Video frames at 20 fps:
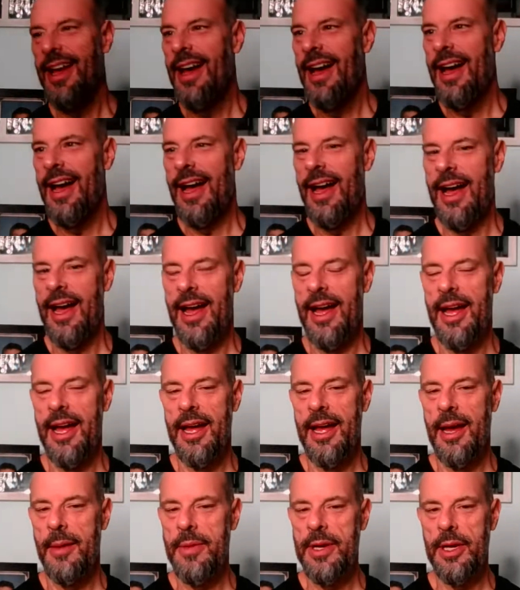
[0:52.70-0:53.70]
I'm
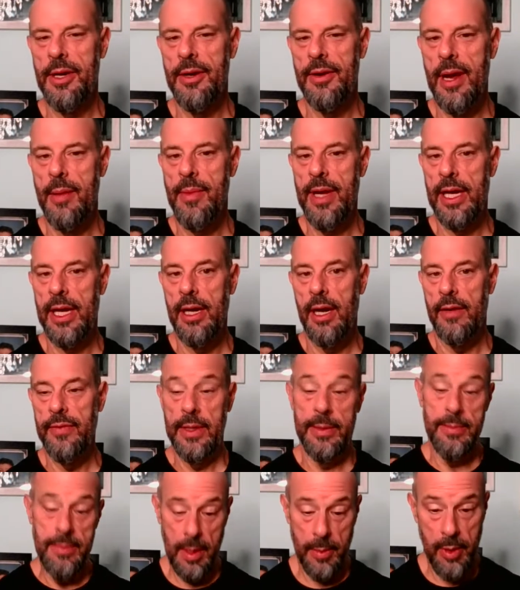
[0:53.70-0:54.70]
going to go grab my
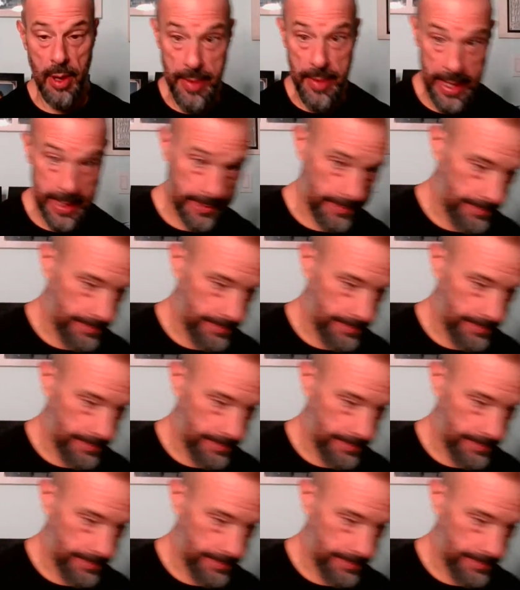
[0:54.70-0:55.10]
coffee. I'll be right back.